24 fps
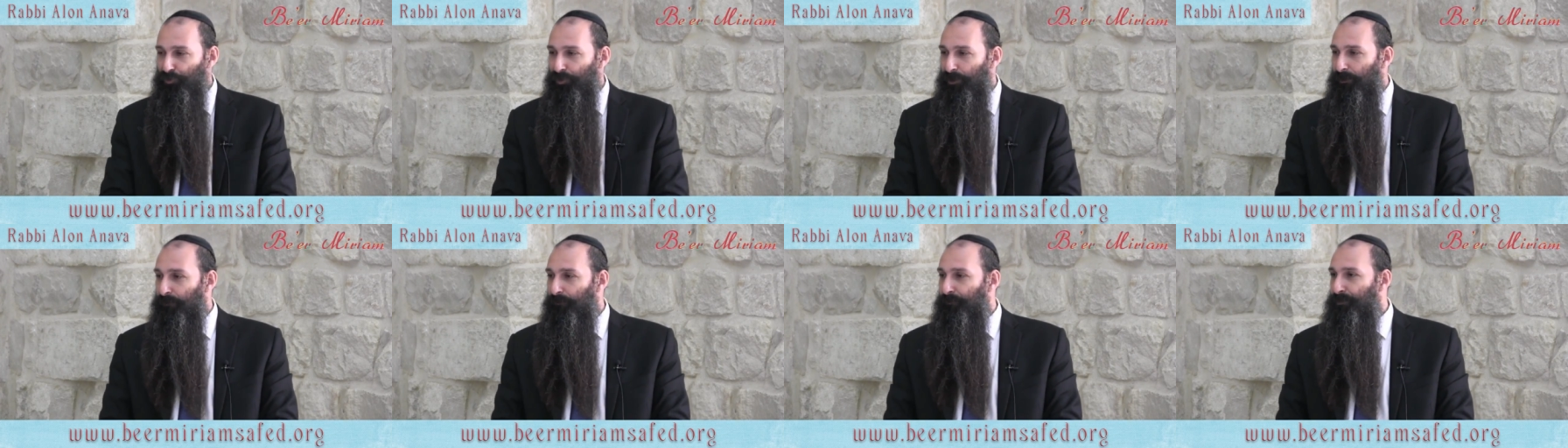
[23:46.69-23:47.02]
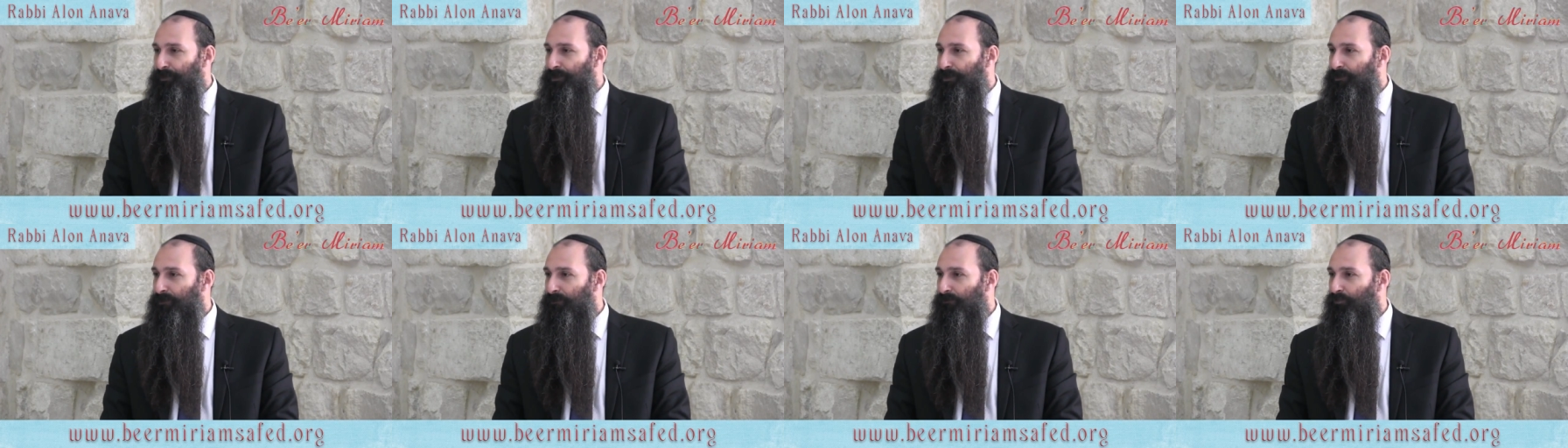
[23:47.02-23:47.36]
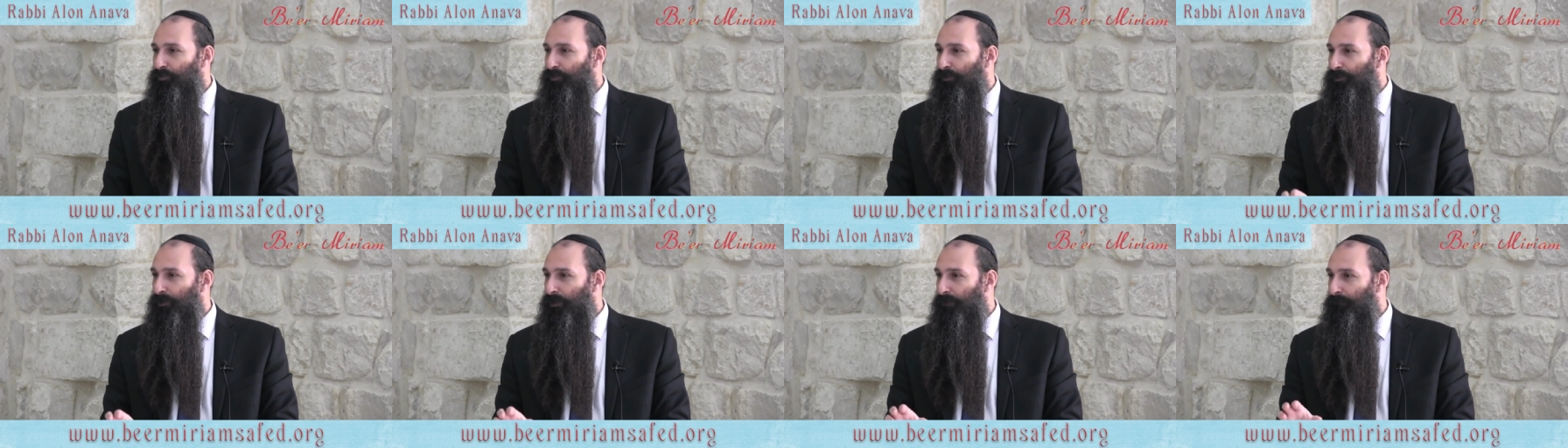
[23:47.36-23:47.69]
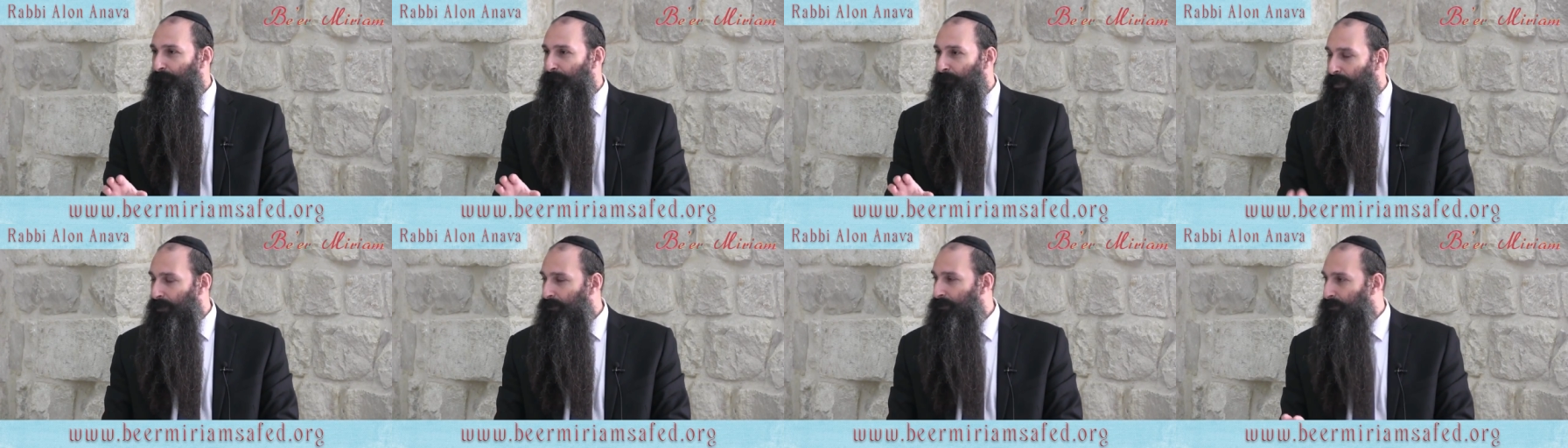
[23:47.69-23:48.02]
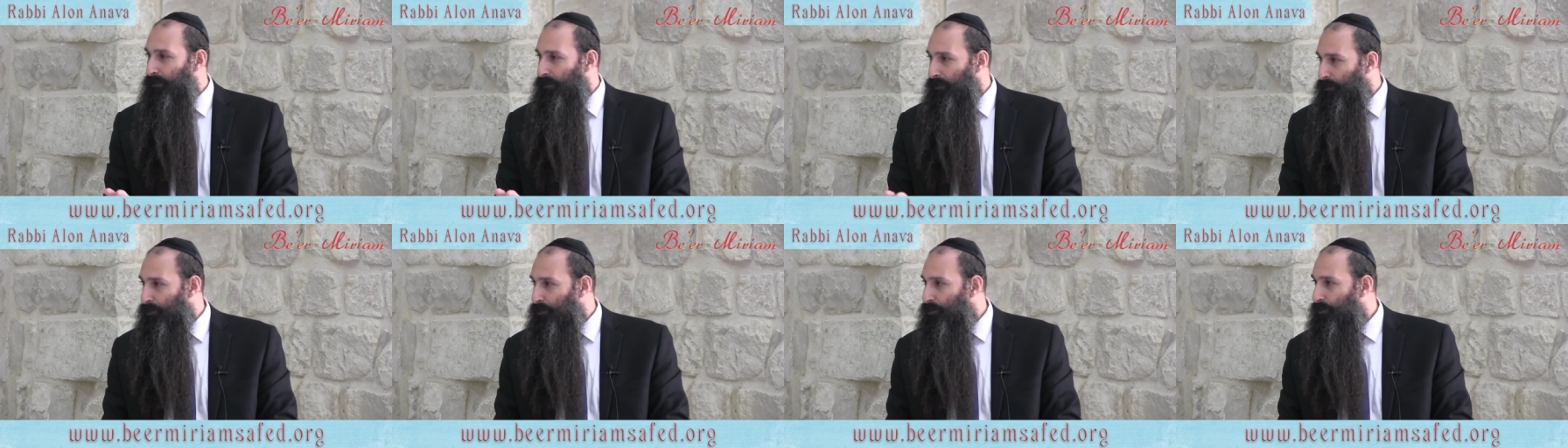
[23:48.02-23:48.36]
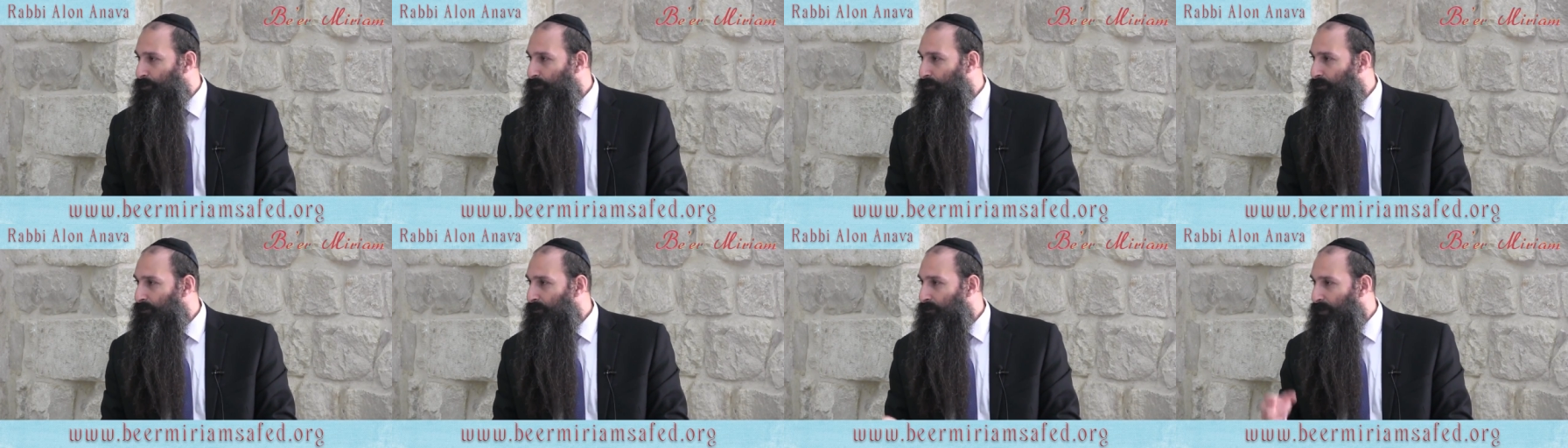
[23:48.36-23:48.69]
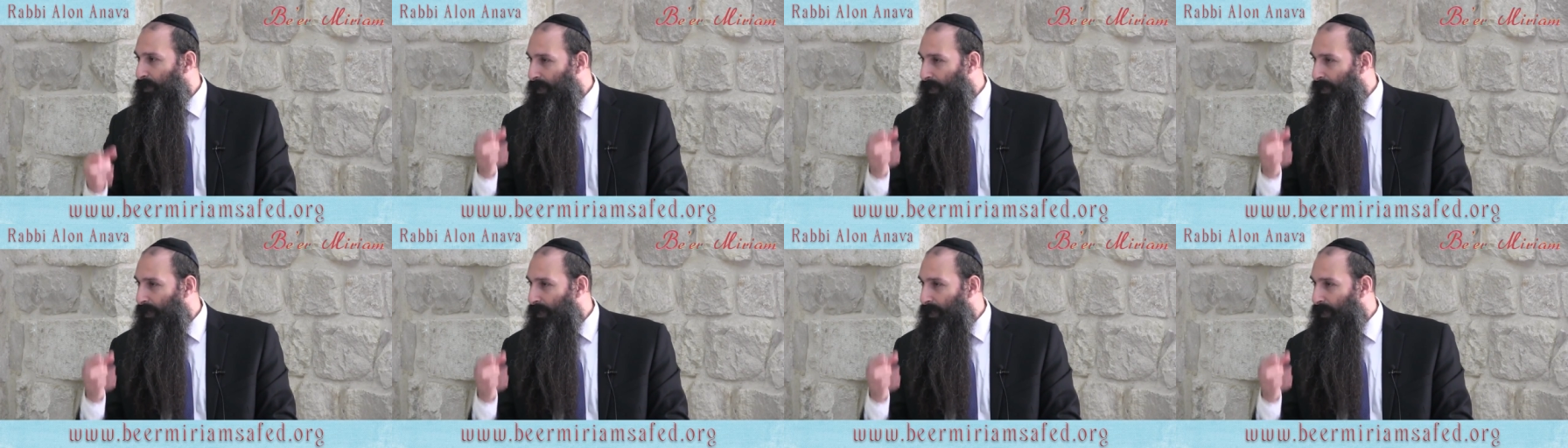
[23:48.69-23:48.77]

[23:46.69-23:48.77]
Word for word: trips with a message